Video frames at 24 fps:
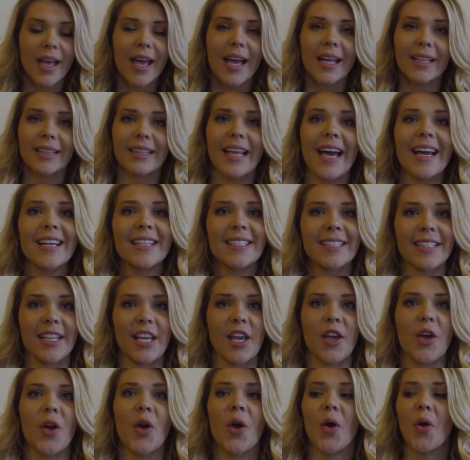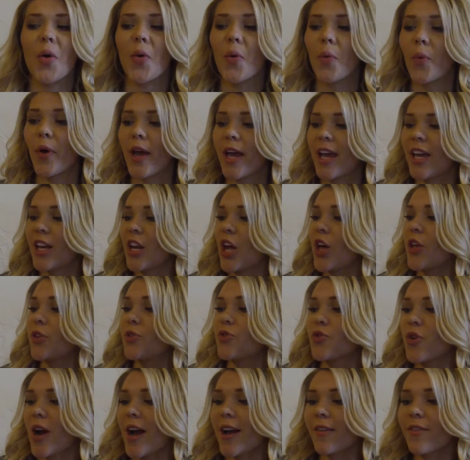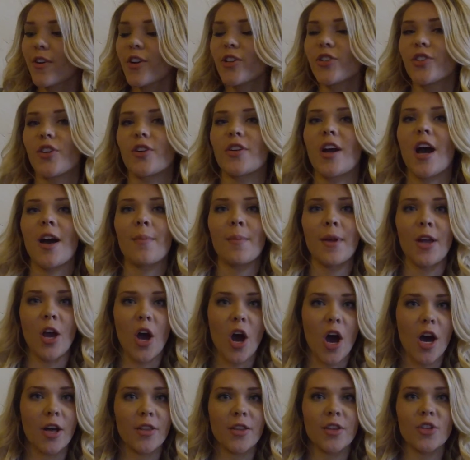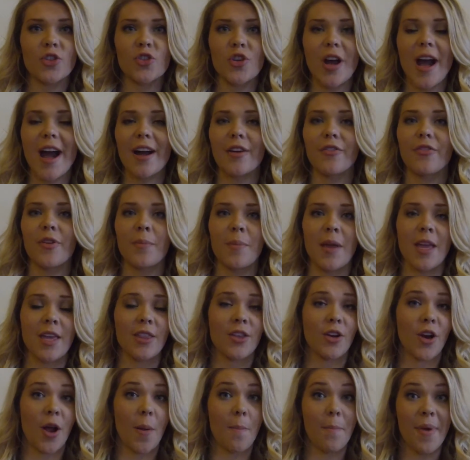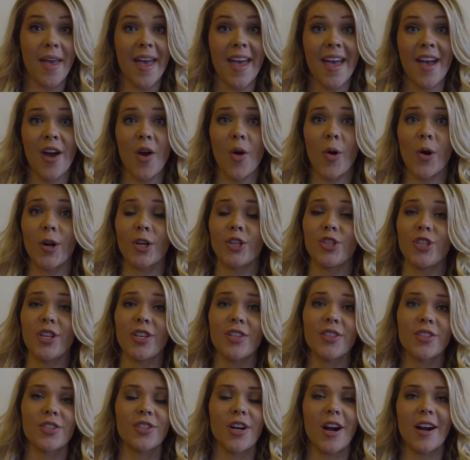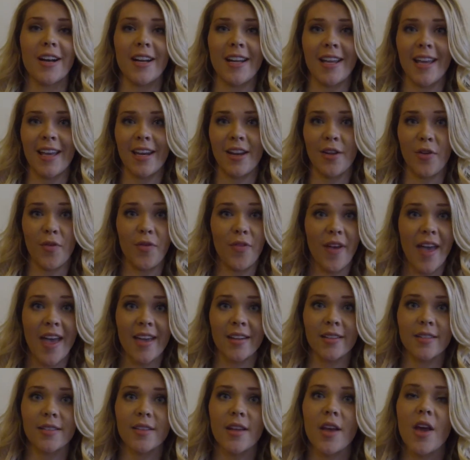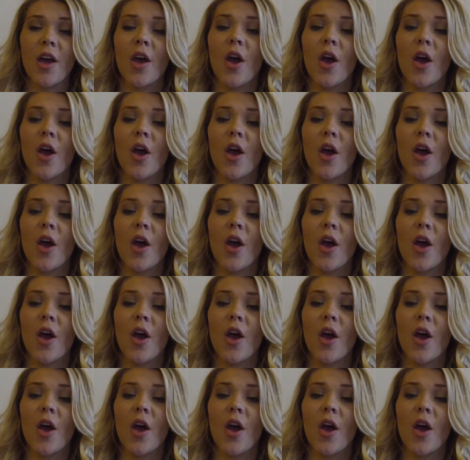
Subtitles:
Lastly, when drivers are coming on the track from either a pit or just starting an event,